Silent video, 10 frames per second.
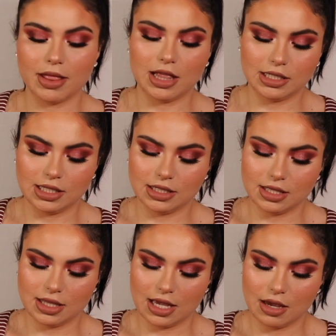and this is
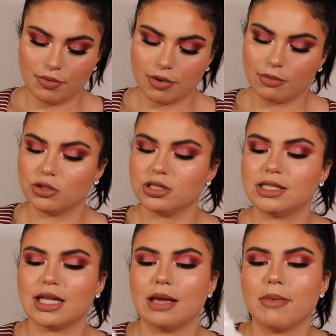the Rimmel
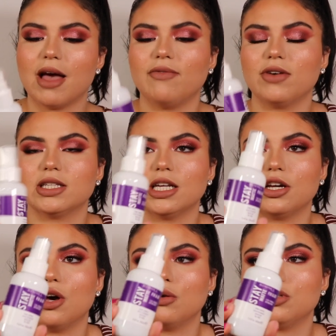Stay Matte Fix and
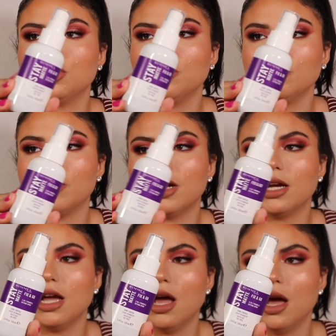Go
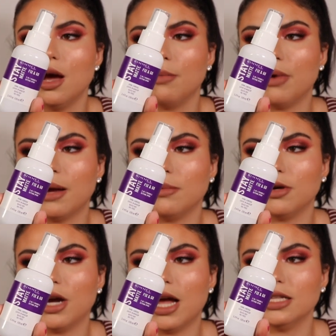2-in-1
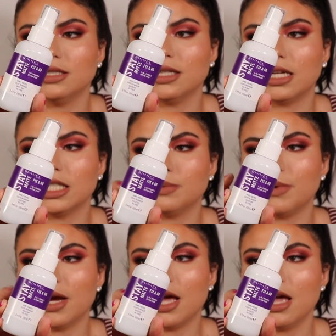Primer and Setting
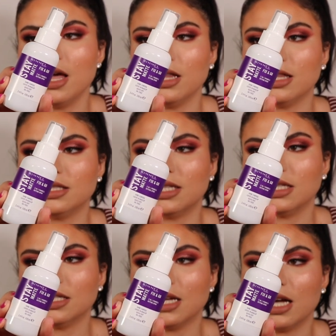Spray. This
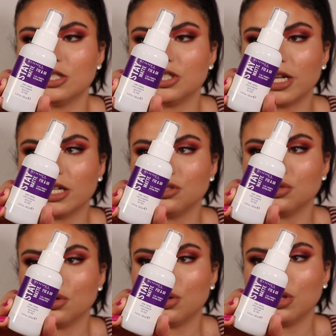says it has shine
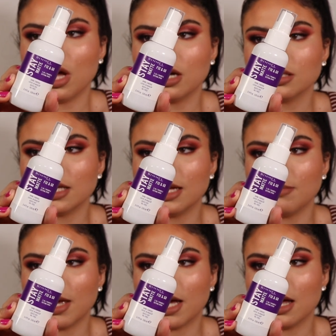control, locks
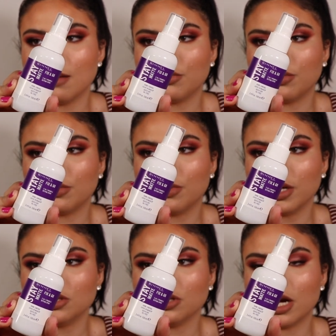in makeup,
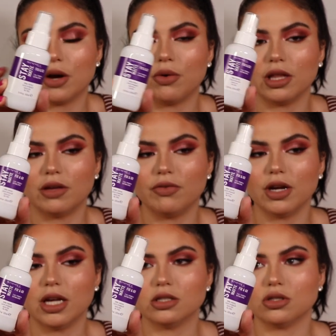quick dry, oily
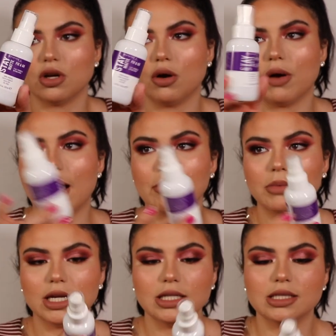free. So I'm
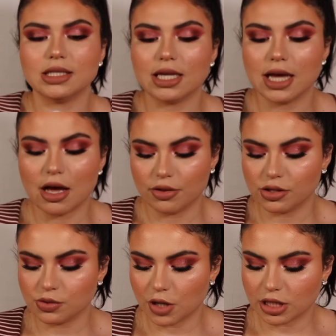gonna see how
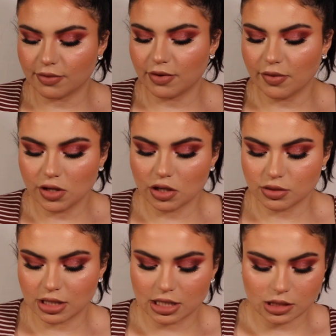this works. I've never
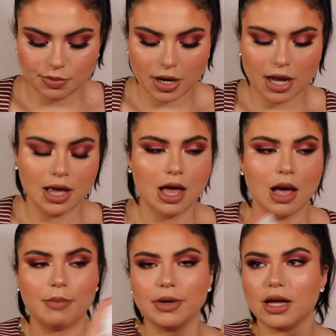used this spray,
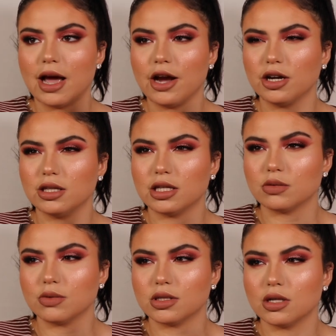but I heard
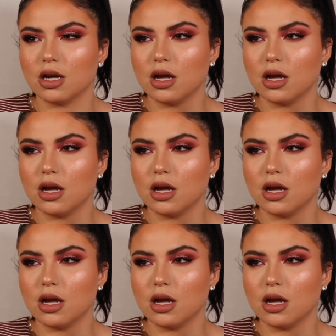this one's